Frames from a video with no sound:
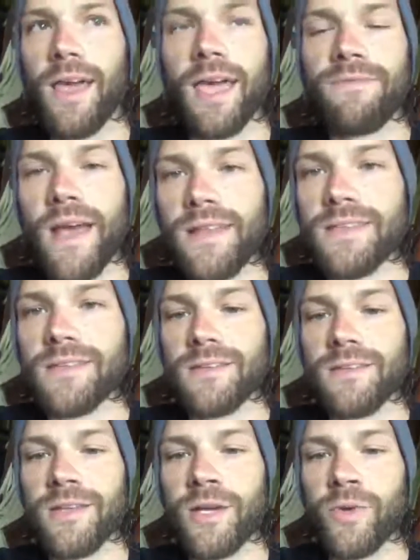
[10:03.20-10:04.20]
if that's
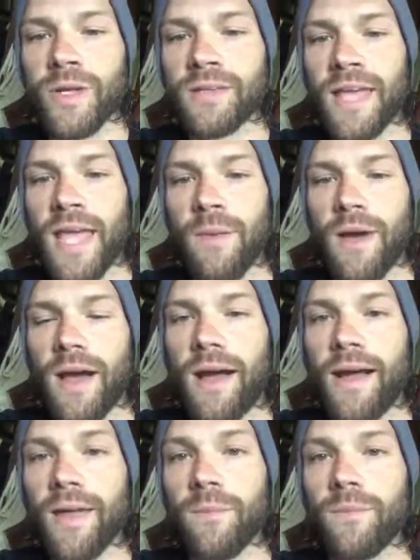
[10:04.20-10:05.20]
your real name,
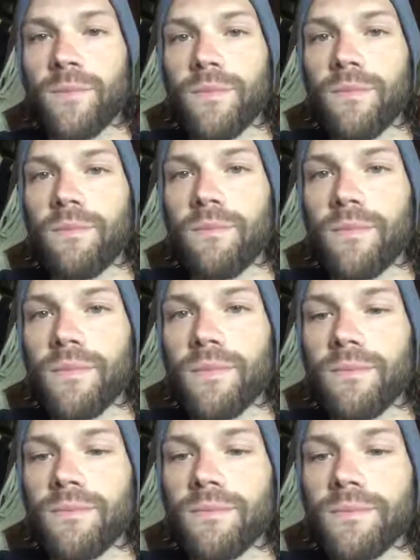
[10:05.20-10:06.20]
I am
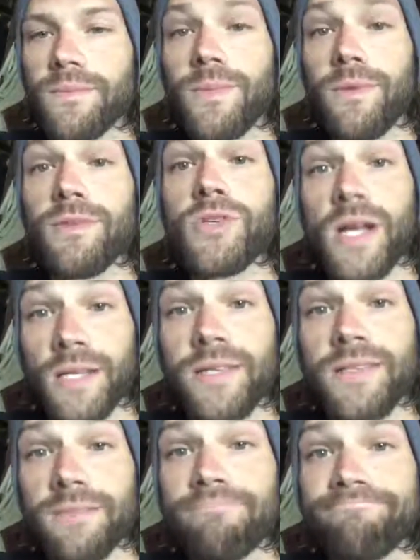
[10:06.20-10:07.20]

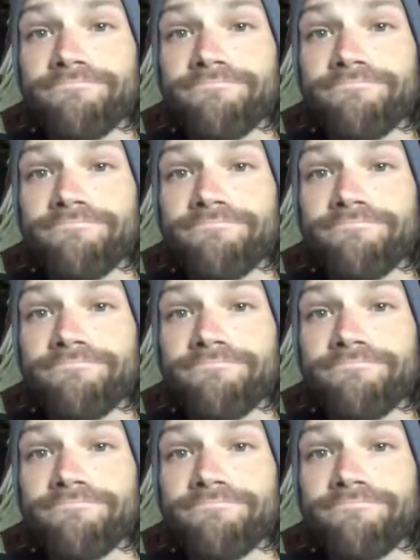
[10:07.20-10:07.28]
jealous.